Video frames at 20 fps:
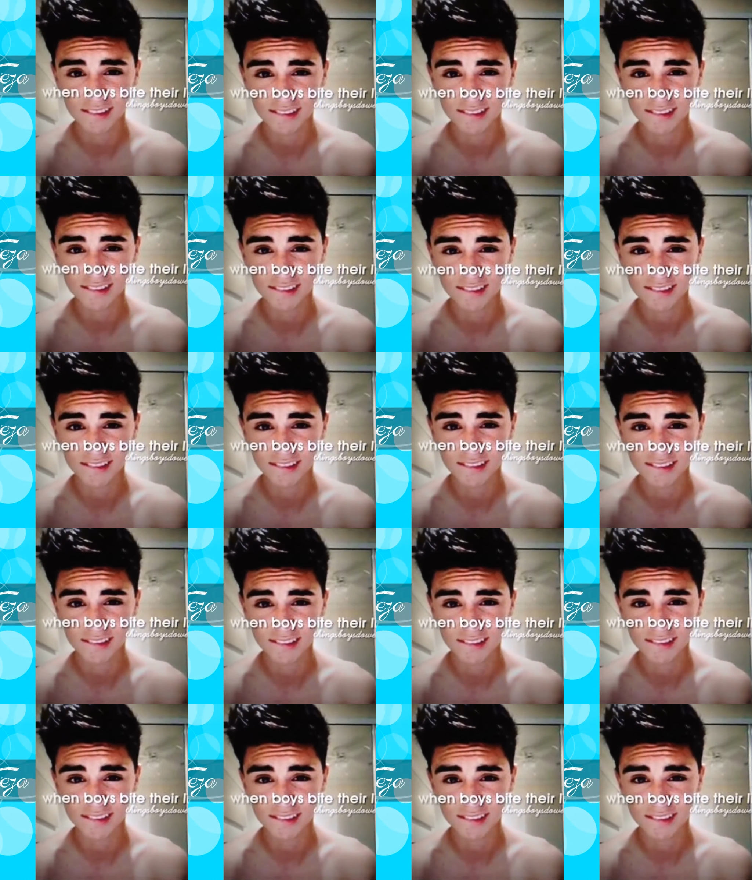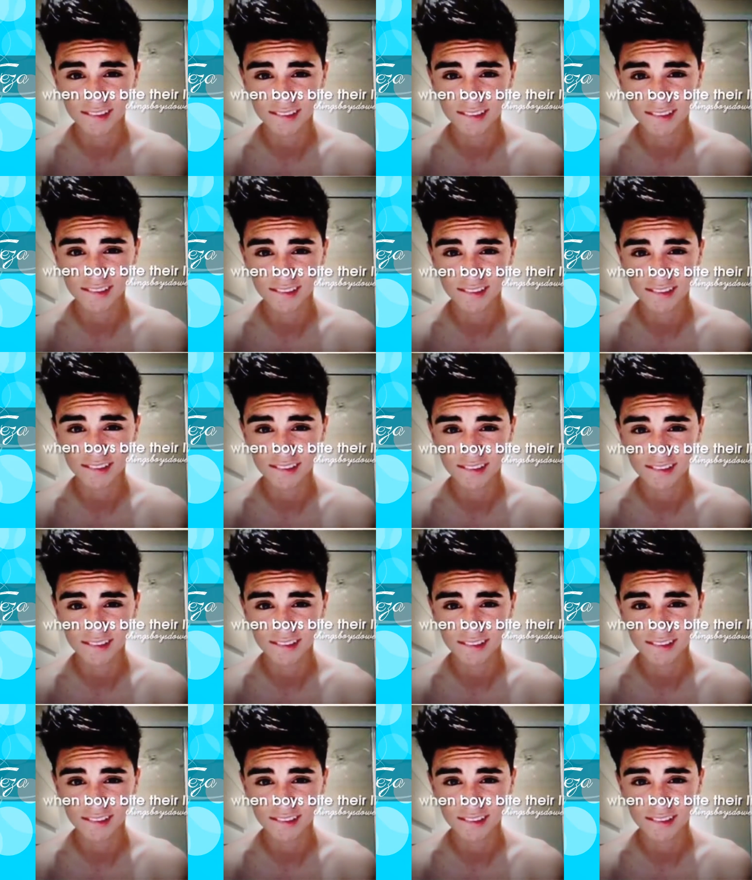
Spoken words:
[no speech]